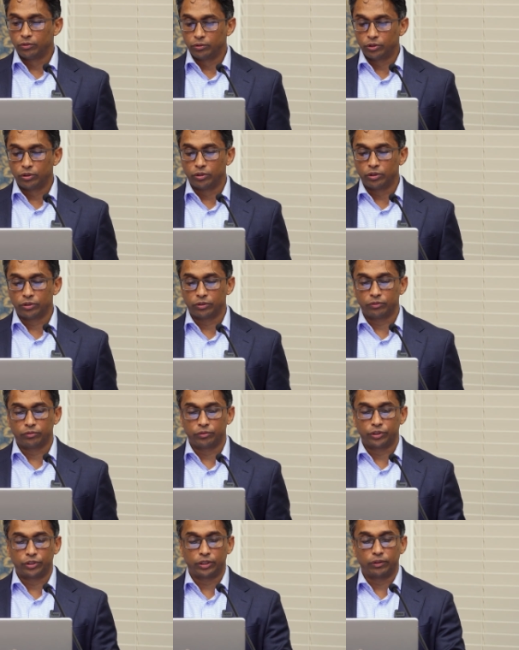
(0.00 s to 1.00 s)
You'll
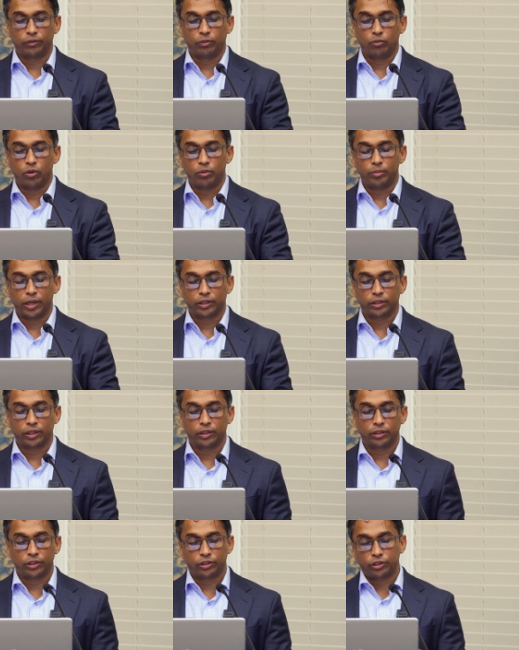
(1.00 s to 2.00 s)
receive the WOMAC
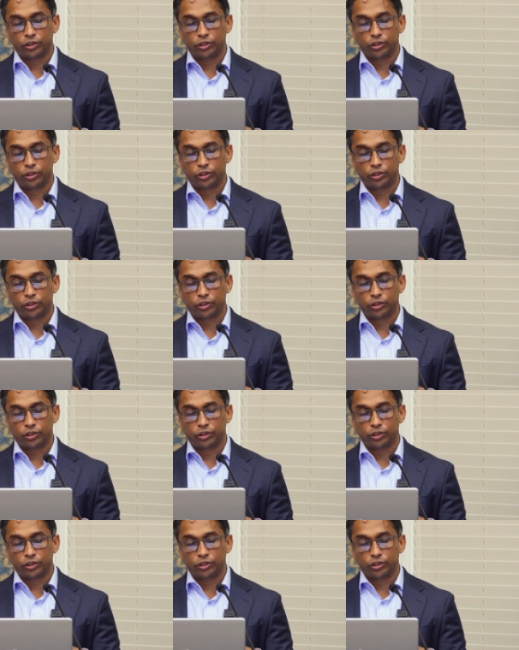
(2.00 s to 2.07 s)
scale, and this